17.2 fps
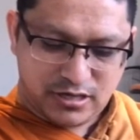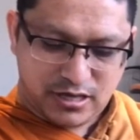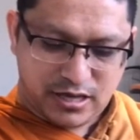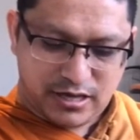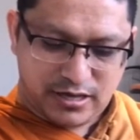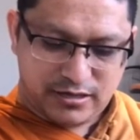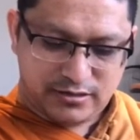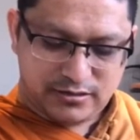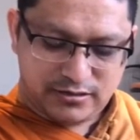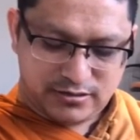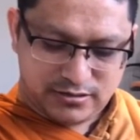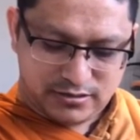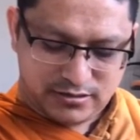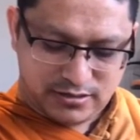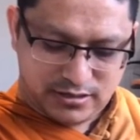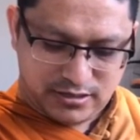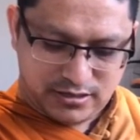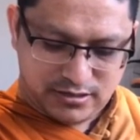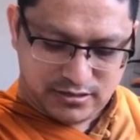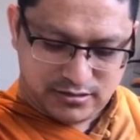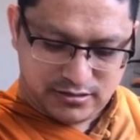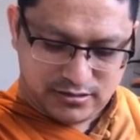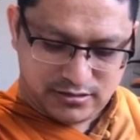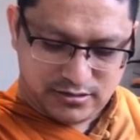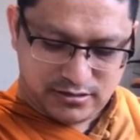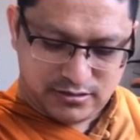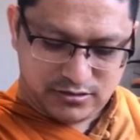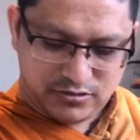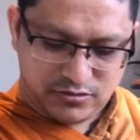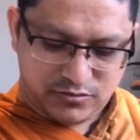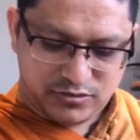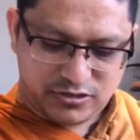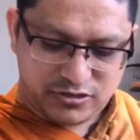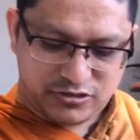as they're
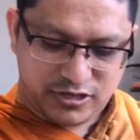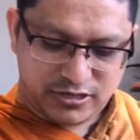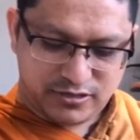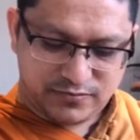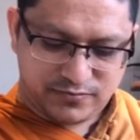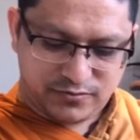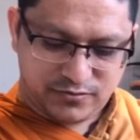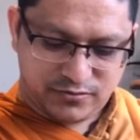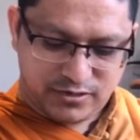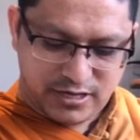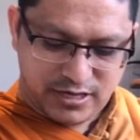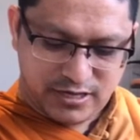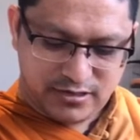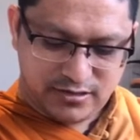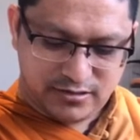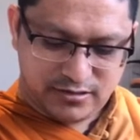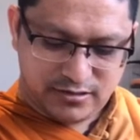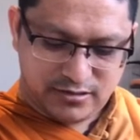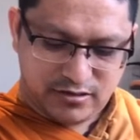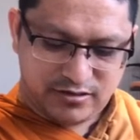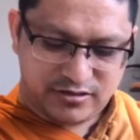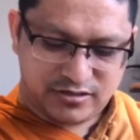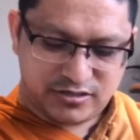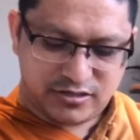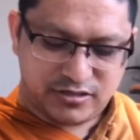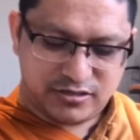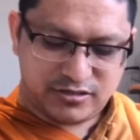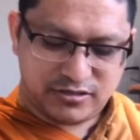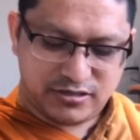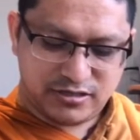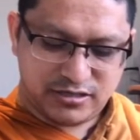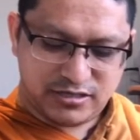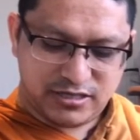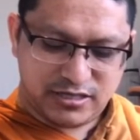so stressful and
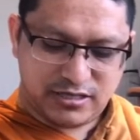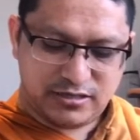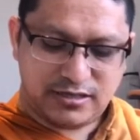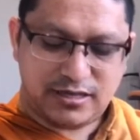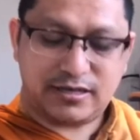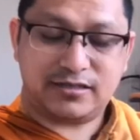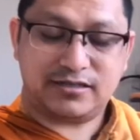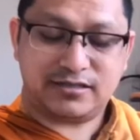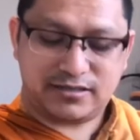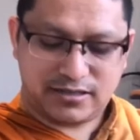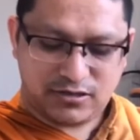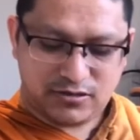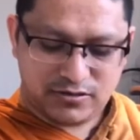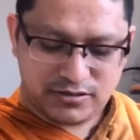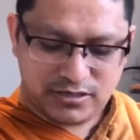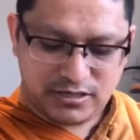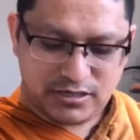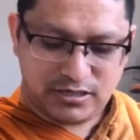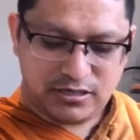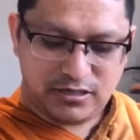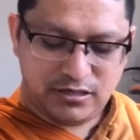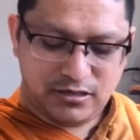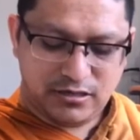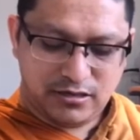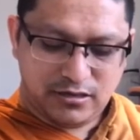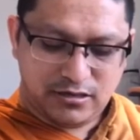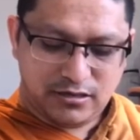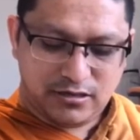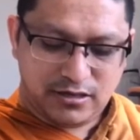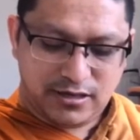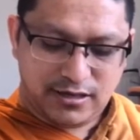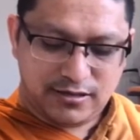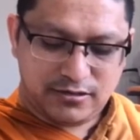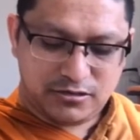uncertainty that is causing
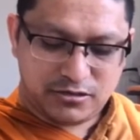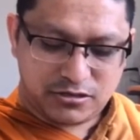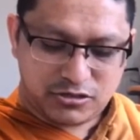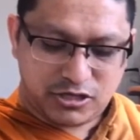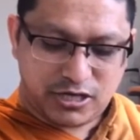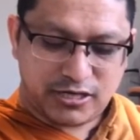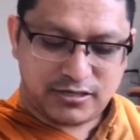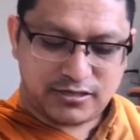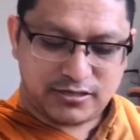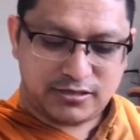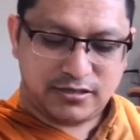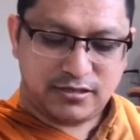distress.